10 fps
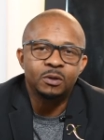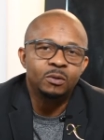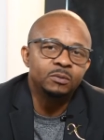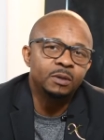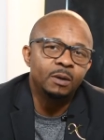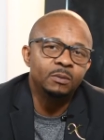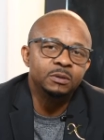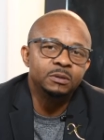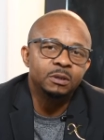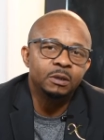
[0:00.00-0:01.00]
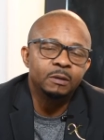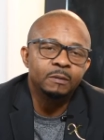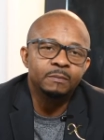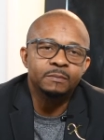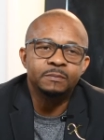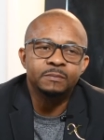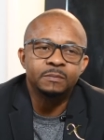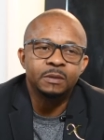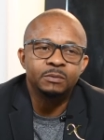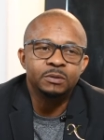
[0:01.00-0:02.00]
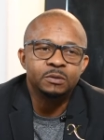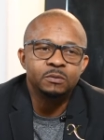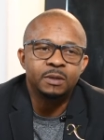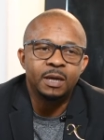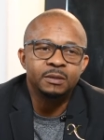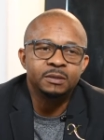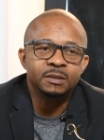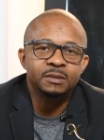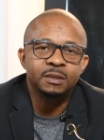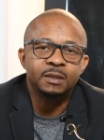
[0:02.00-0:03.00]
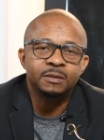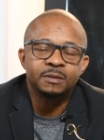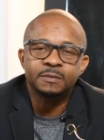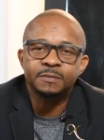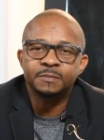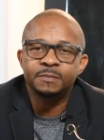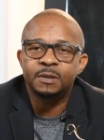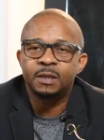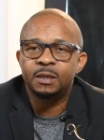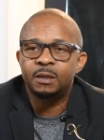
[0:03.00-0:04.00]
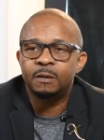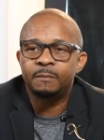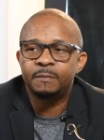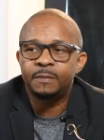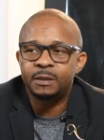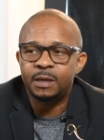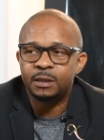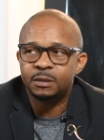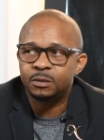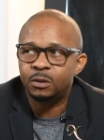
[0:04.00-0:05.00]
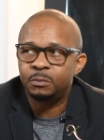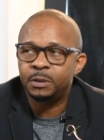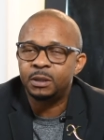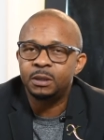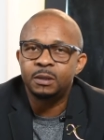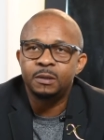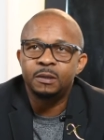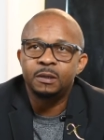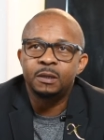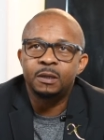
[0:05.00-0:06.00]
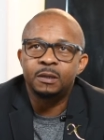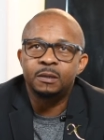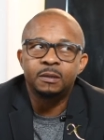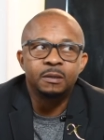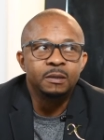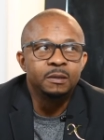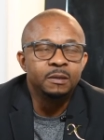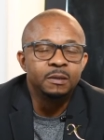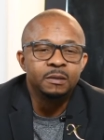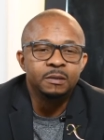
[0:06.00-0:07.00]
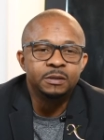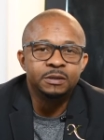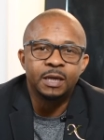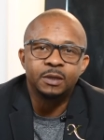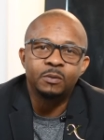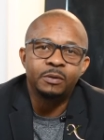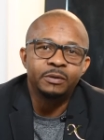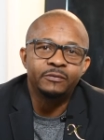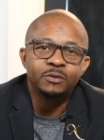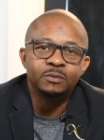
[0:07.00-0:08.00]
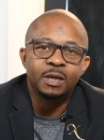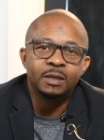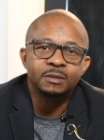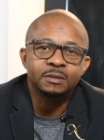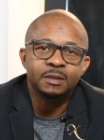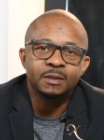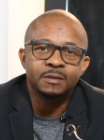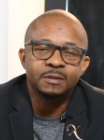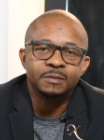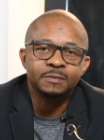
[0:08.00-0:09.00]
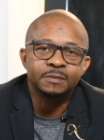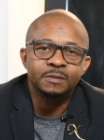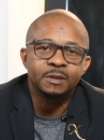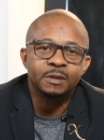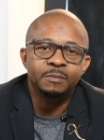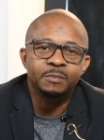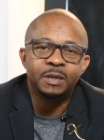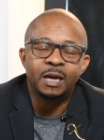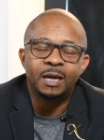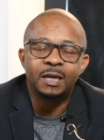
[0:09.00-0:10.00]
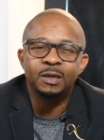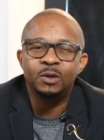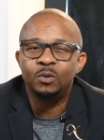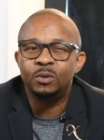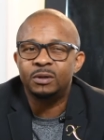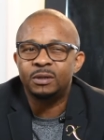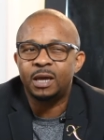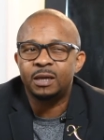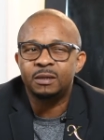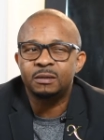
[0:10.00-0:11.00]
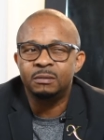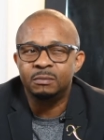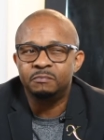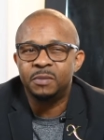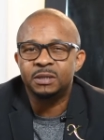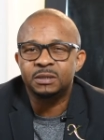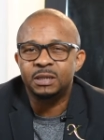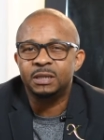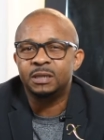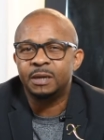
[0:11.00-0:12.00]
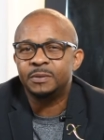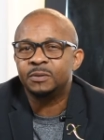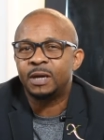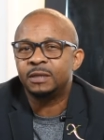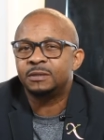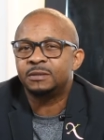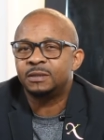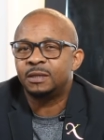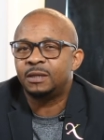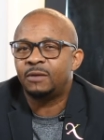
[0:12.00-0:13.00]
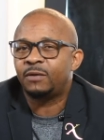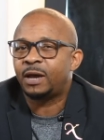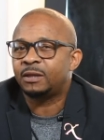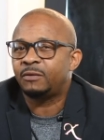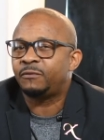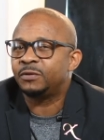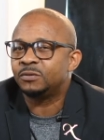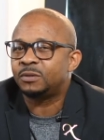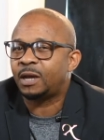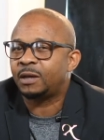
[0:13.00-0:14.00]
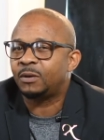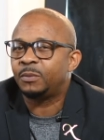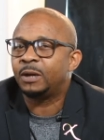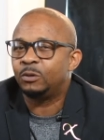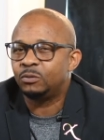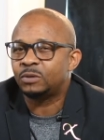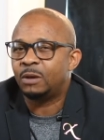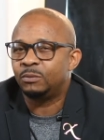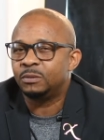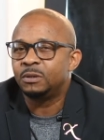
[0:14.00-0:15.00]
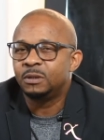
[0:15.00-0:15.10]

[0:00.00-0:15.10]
old. I was, um, it was 2006. And um, my doctor told me in January of 2006. Um, but I kind of knew it like months leading up to it. I just never got the official diagnosis. But I knew I was,